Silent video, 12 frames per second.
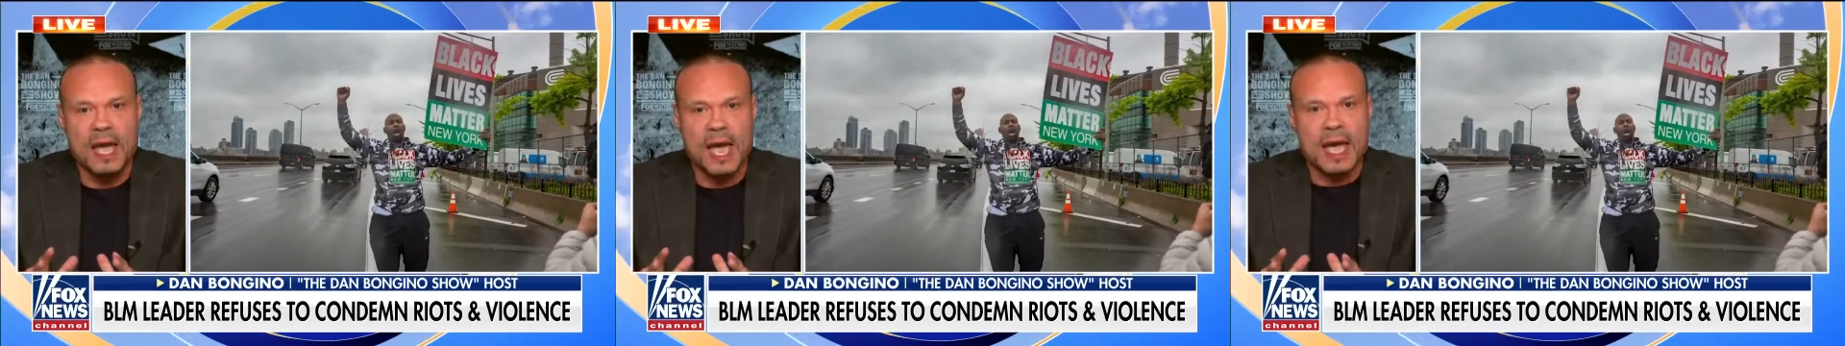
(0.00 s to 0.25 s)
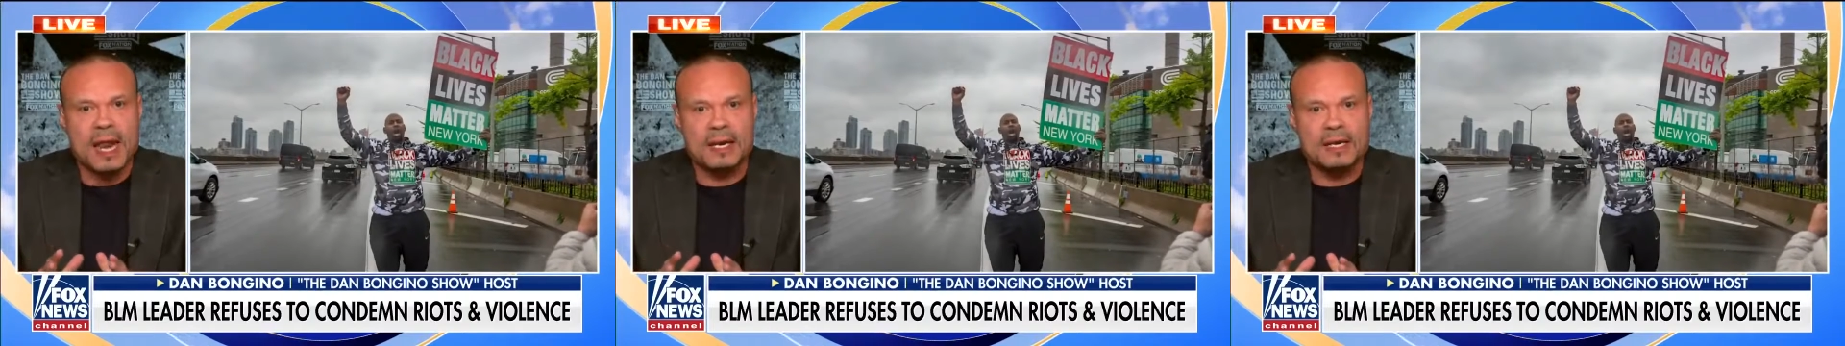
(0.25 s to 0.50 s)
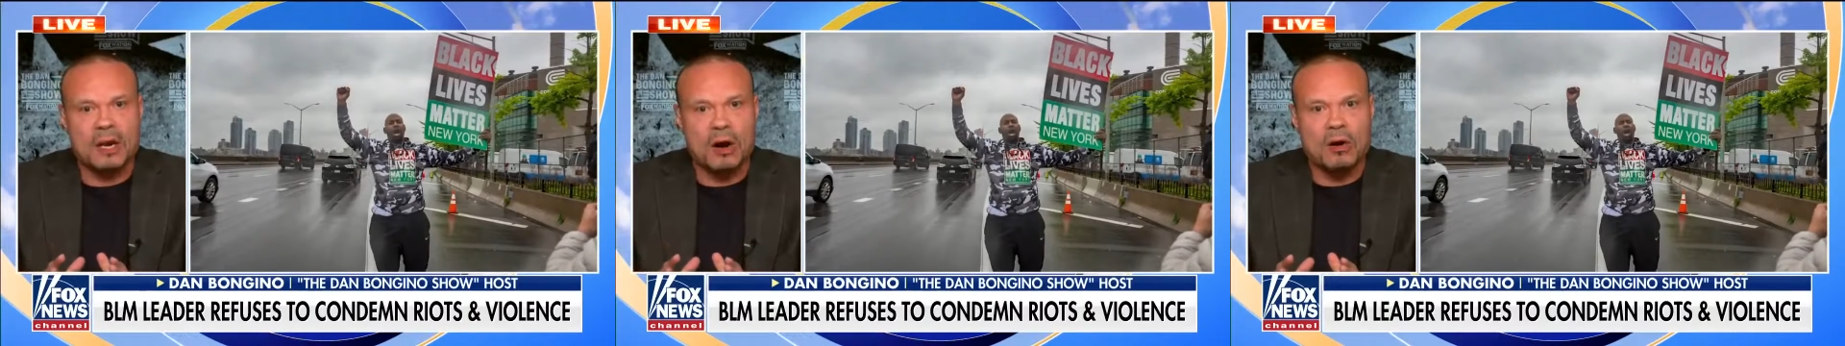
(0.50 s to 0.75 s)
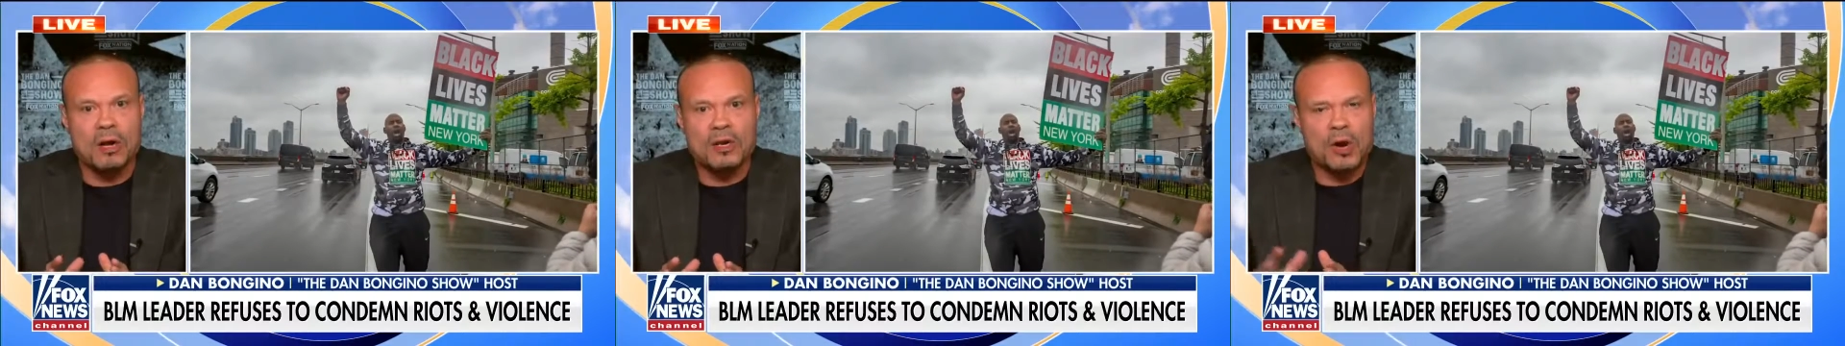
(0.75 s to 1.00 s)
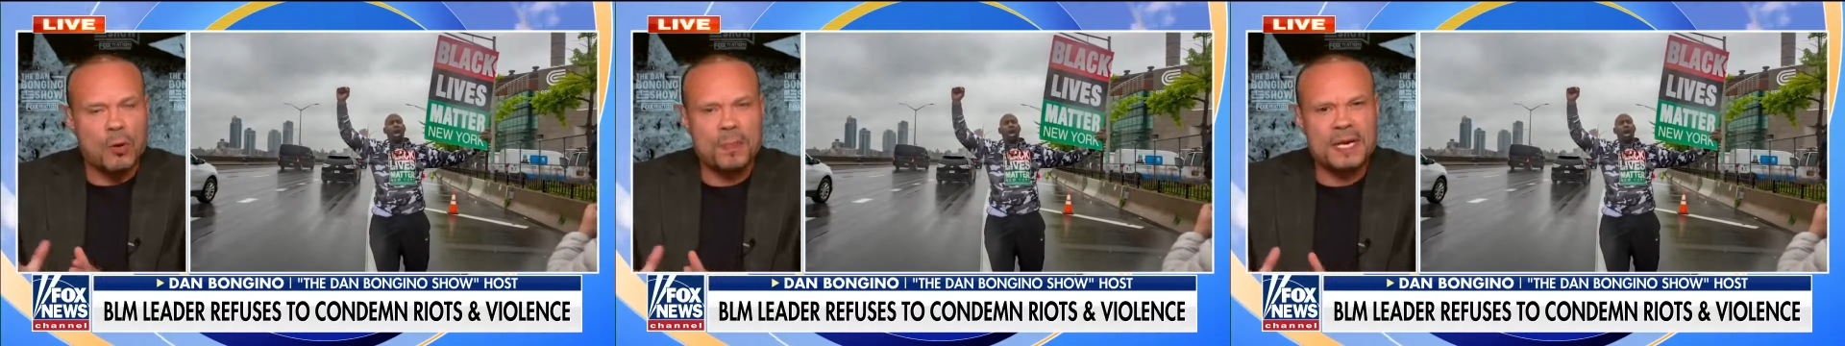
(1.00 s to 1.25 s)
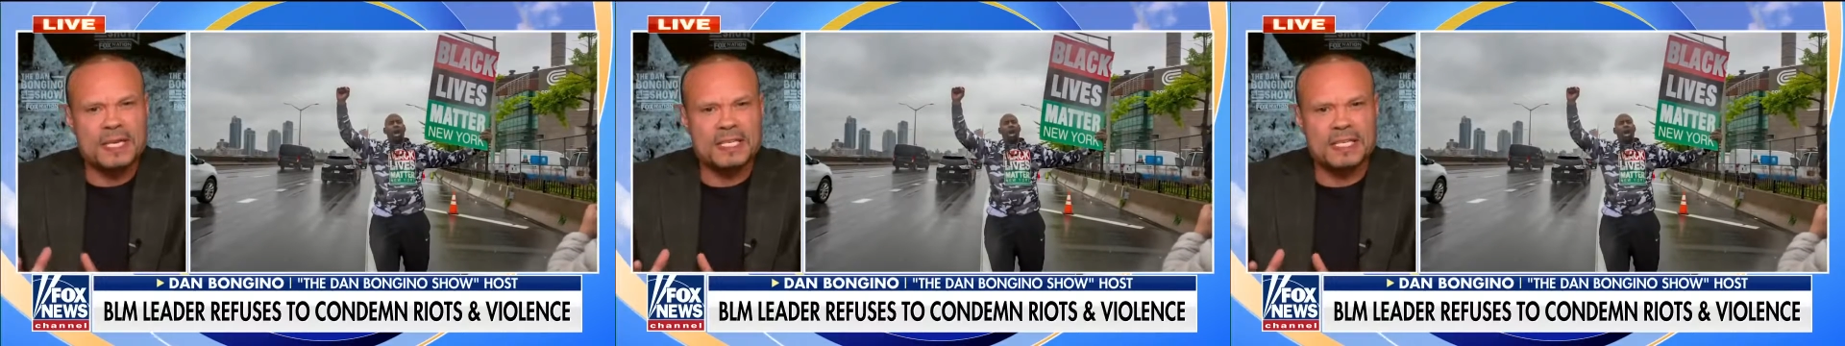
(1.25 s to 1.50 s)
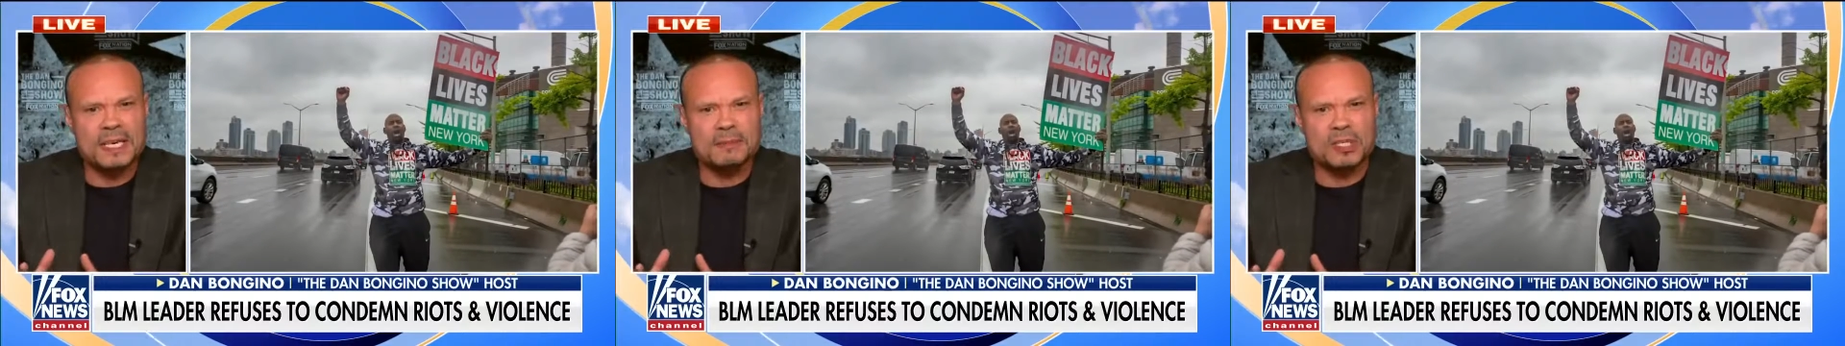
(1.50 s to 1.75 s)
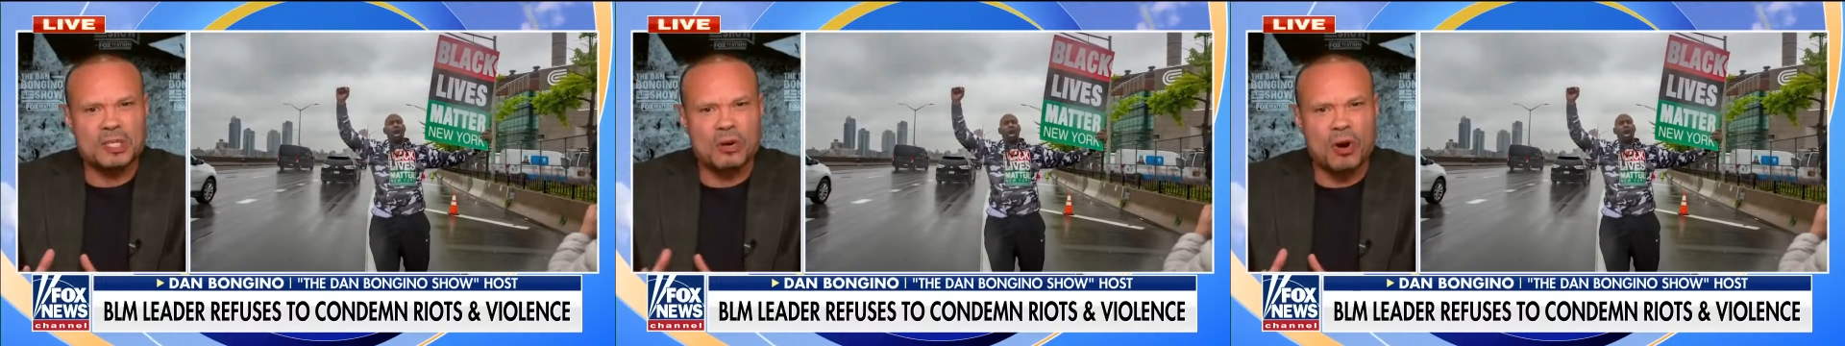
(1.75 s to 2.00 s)
And then, you know, nobody
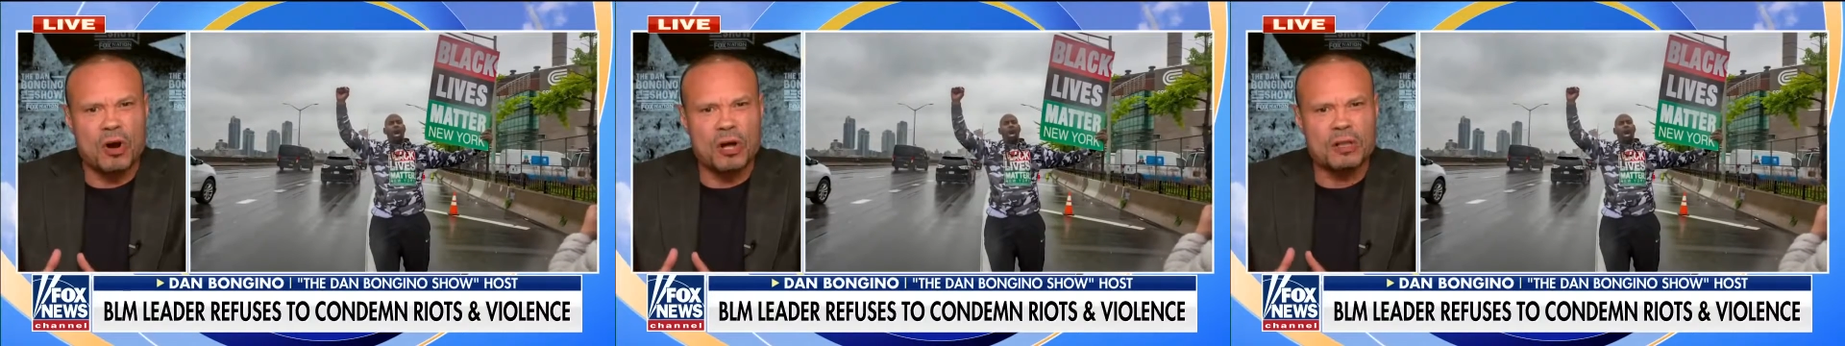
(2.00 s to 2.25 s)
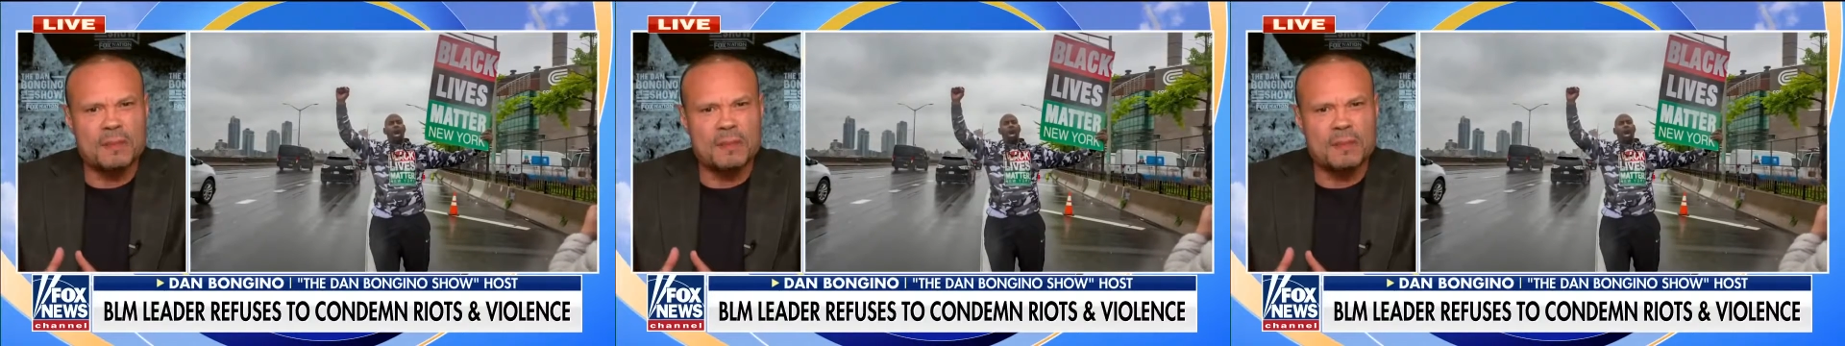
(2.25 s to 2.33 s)
seems to call